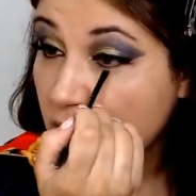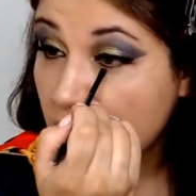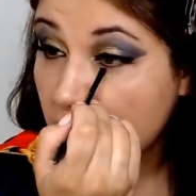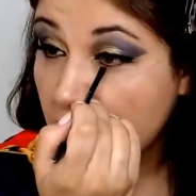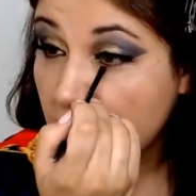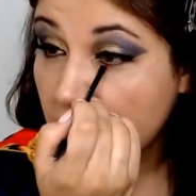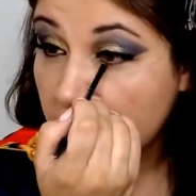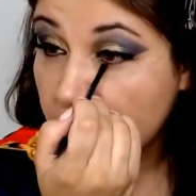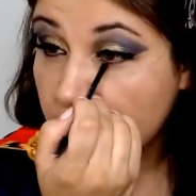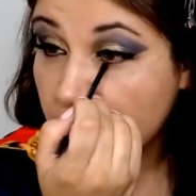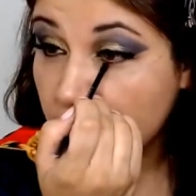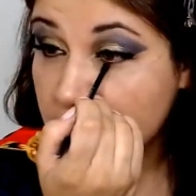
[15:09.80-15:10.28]

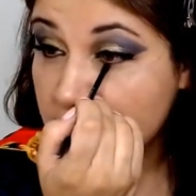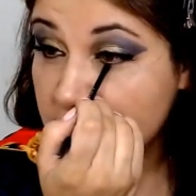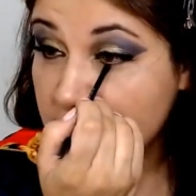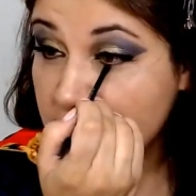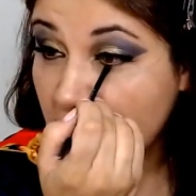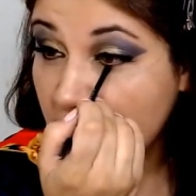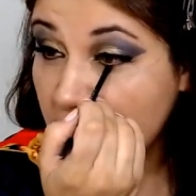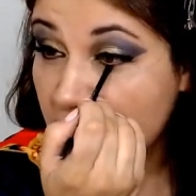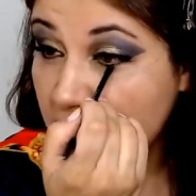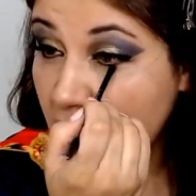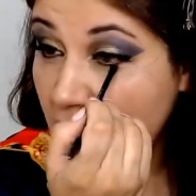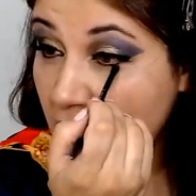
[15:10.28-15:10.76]
from
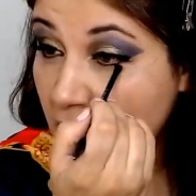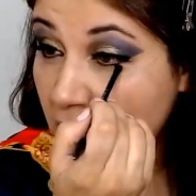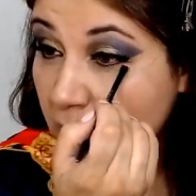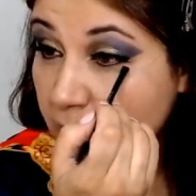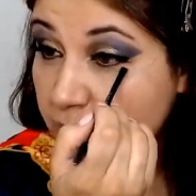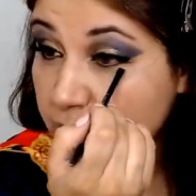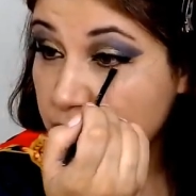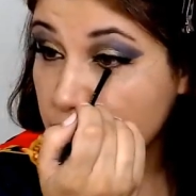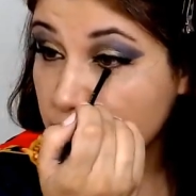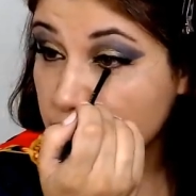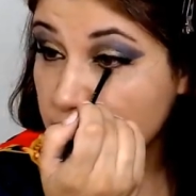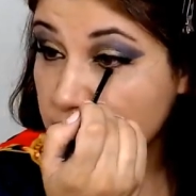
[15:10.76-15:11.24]
sun up
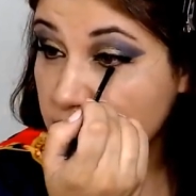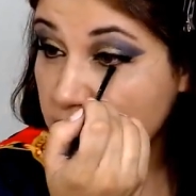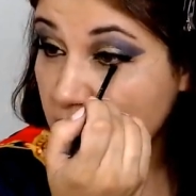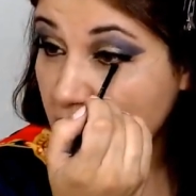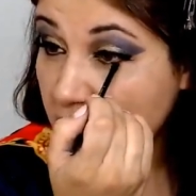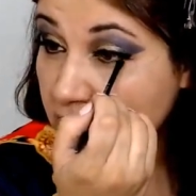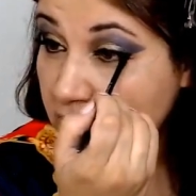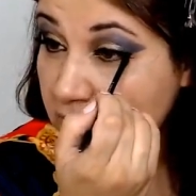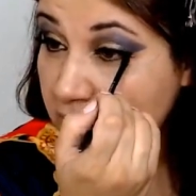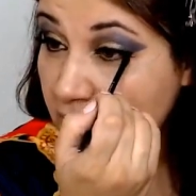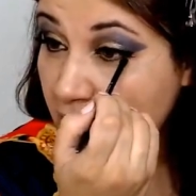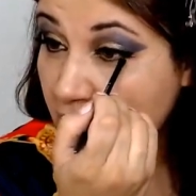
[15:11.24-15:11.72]
to
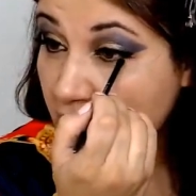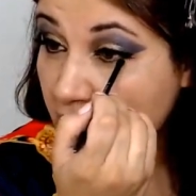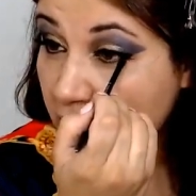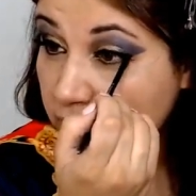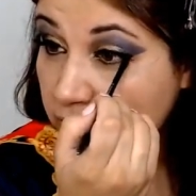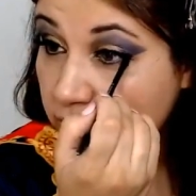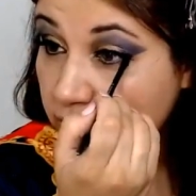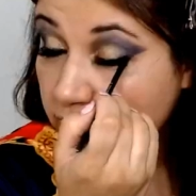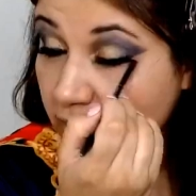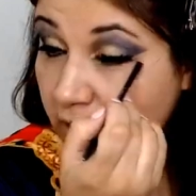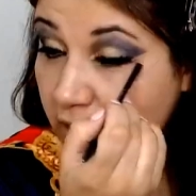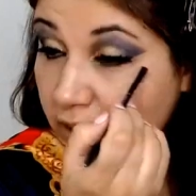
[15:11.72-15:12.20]
sundown,
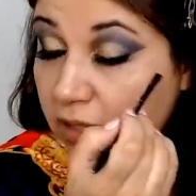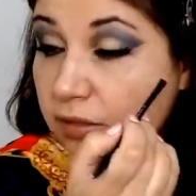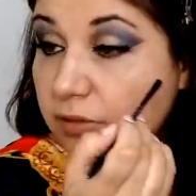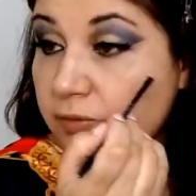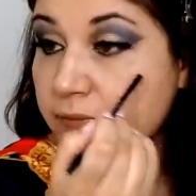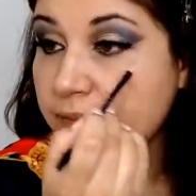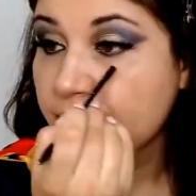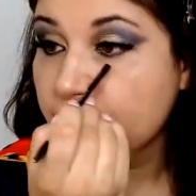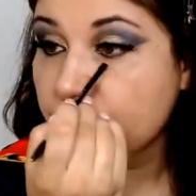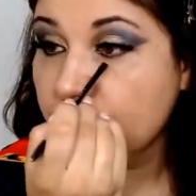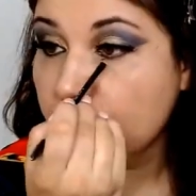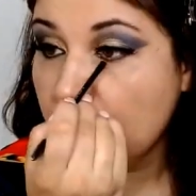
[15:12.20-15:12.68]
right?
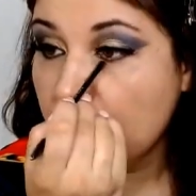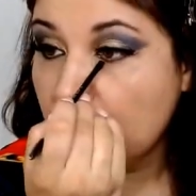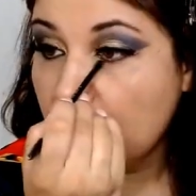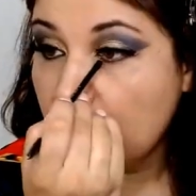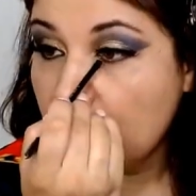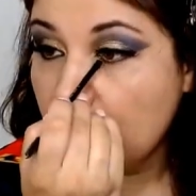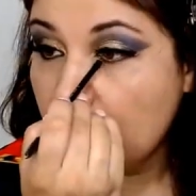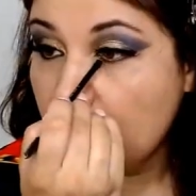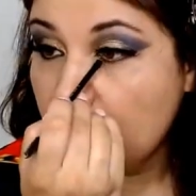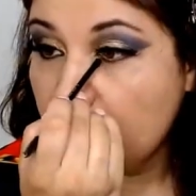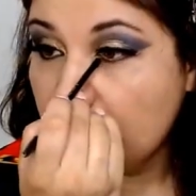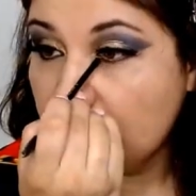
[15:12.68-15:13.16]

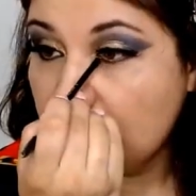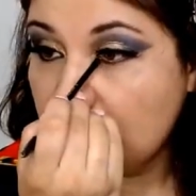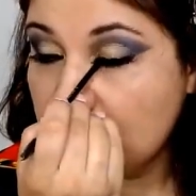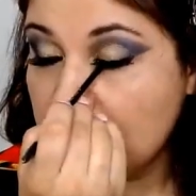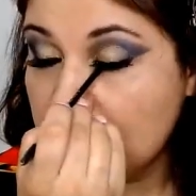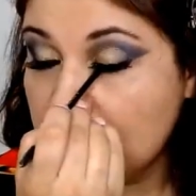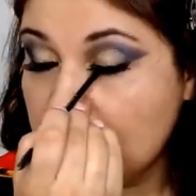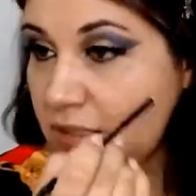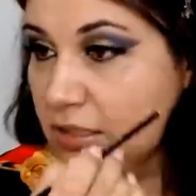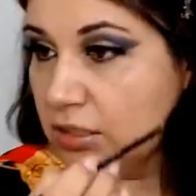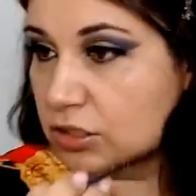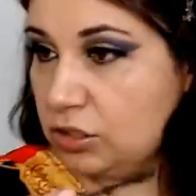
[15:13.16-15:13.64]
But is
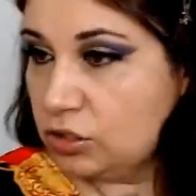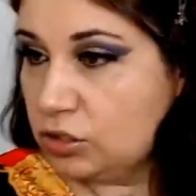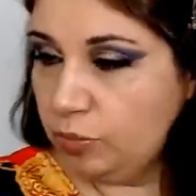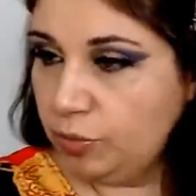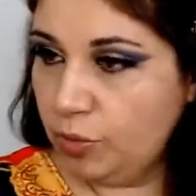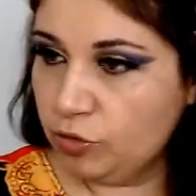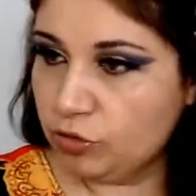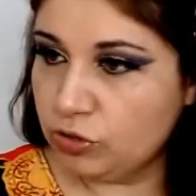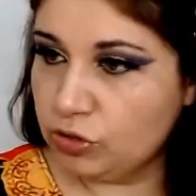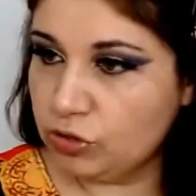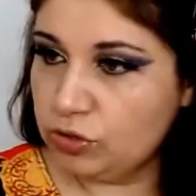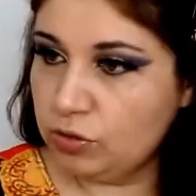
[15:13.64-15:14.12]
this
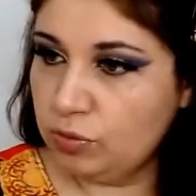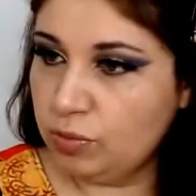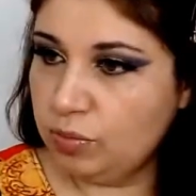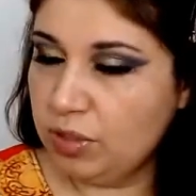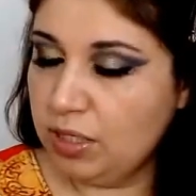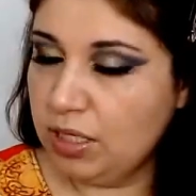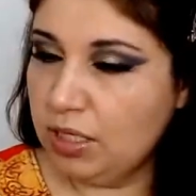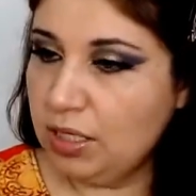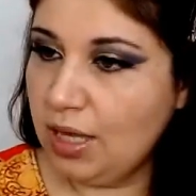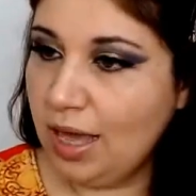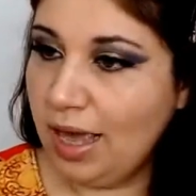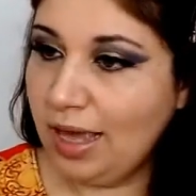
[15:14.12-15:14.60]
supposed to
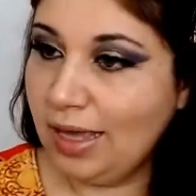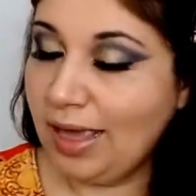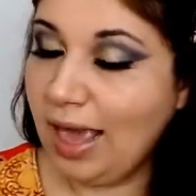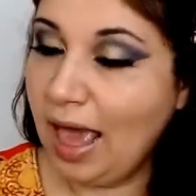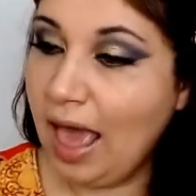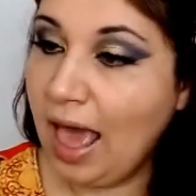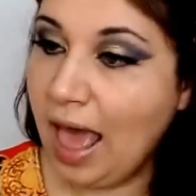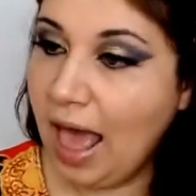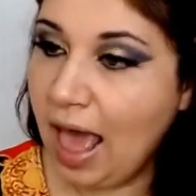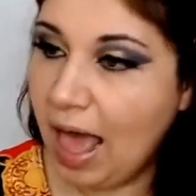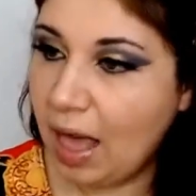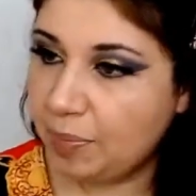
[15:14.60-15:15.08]
be a
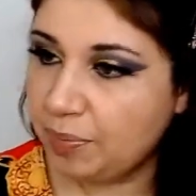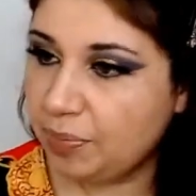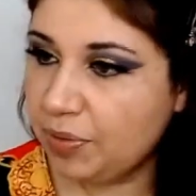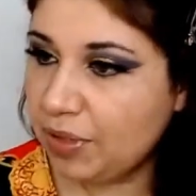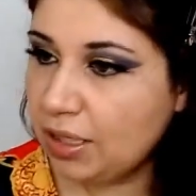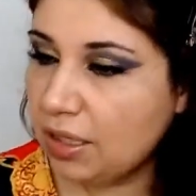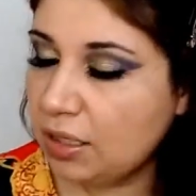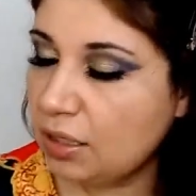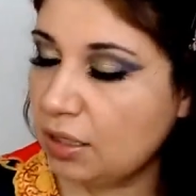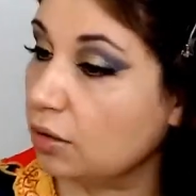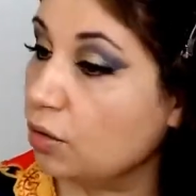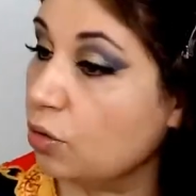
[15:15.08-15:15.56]

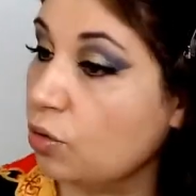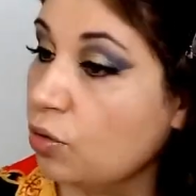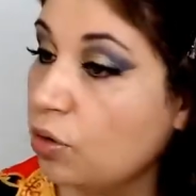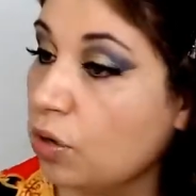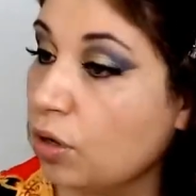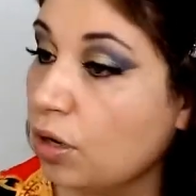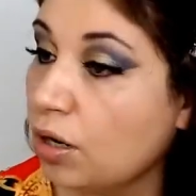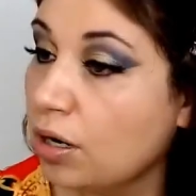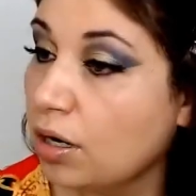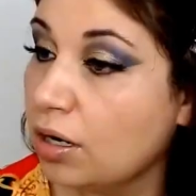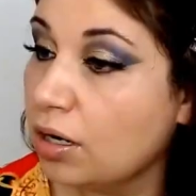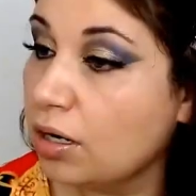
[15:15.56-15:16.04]
happy
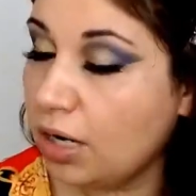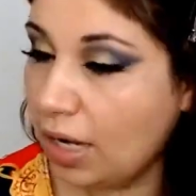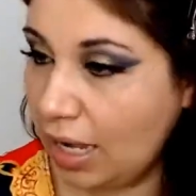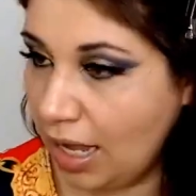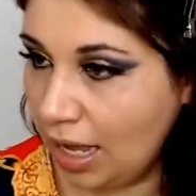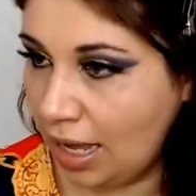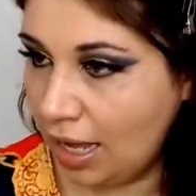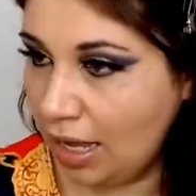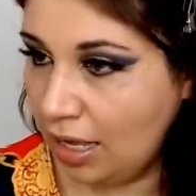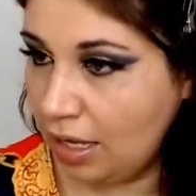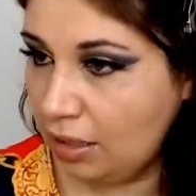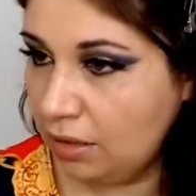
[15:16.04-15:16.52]
or
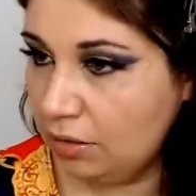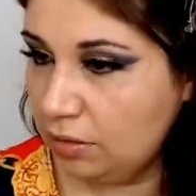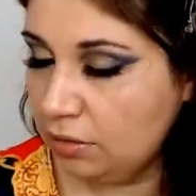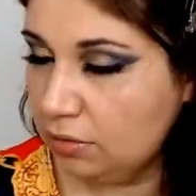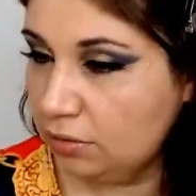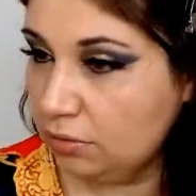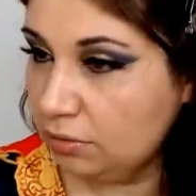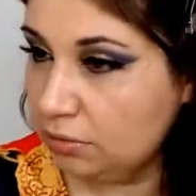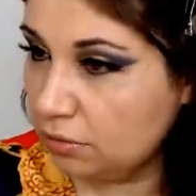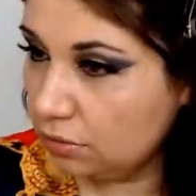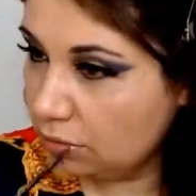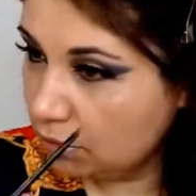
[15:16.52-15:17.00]
a
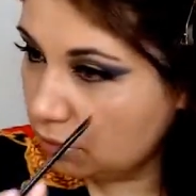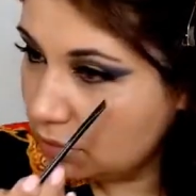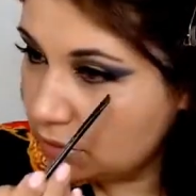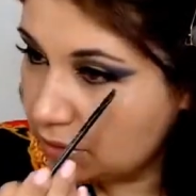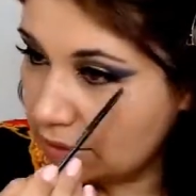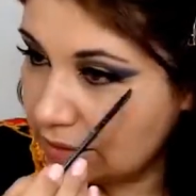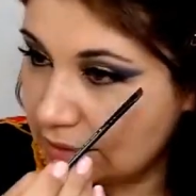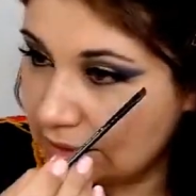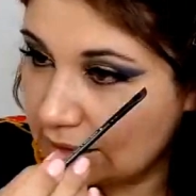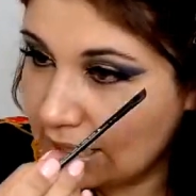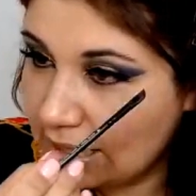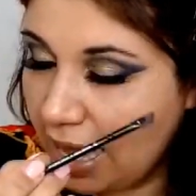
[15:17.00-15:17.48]

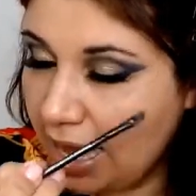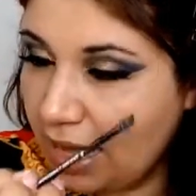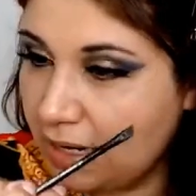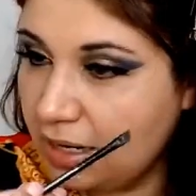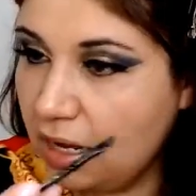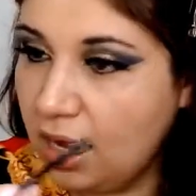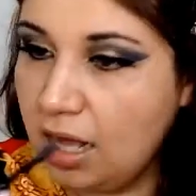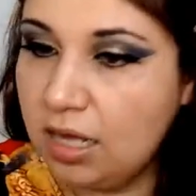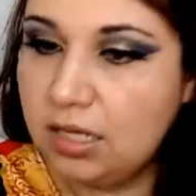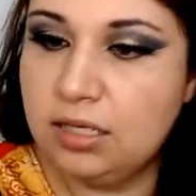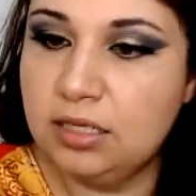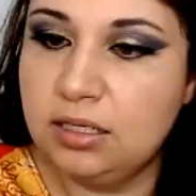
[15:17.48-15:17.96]
sad
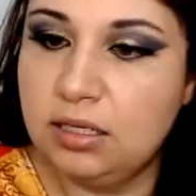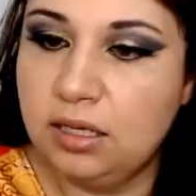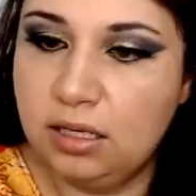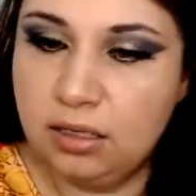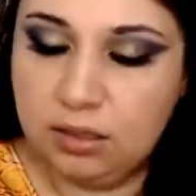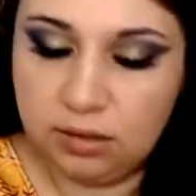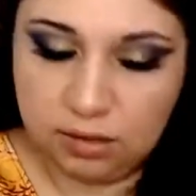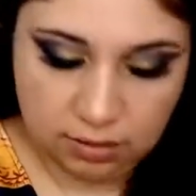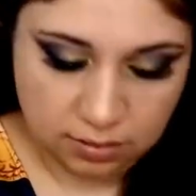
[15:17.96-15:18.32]
holiday?